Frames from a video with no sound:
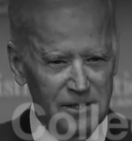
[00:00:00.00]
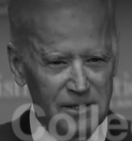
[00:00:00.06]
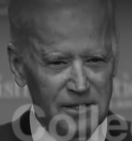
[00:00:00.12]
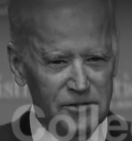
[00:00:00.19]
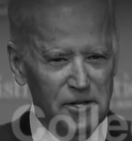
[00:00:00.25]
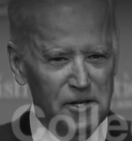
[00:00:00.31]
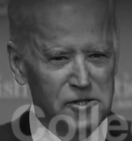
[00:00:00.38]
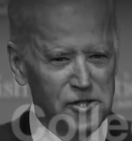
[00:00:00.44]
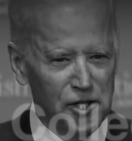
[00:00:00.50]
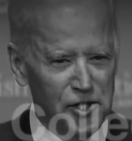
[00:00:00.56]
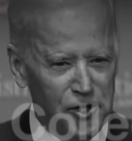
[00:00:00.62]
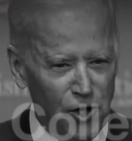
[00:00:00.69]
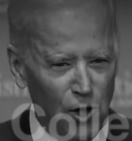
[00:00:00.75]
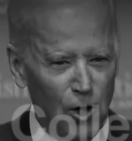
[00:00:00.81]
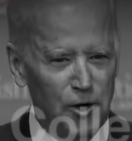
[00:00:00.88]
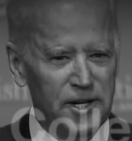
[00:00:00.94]
to the
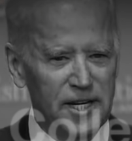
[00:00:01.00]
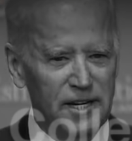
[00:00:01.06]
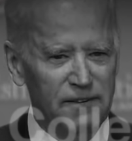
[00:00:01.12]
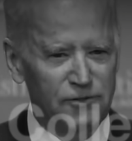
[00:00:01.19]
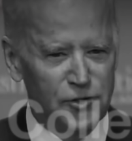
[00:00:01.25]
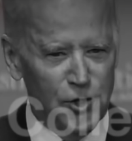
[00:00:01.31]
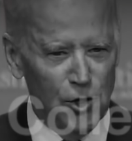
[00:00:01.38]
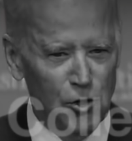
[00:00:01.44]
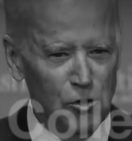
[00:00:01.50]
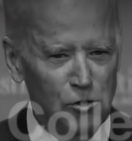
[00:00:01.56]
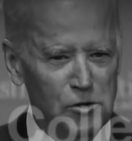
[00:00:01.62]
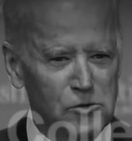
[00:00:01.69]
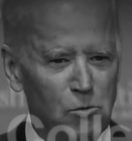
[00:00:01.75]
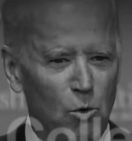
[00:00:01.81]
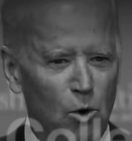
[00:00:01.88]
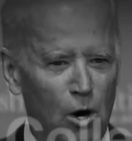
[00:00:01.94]
security of Jews
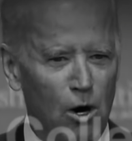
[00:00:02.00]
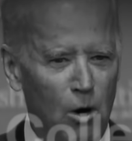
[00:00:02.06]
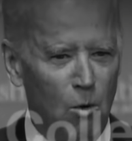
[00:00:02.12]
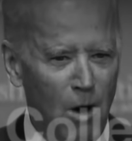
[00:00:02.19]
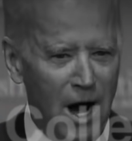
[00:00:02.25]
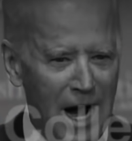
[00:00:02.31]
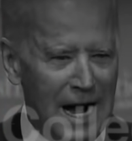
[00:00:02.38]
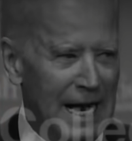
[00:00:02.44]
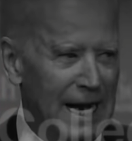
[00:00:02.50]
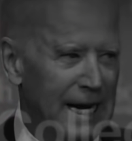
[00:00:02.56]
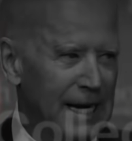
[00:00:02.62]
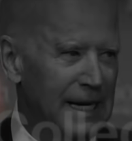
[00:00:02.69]
worldwide.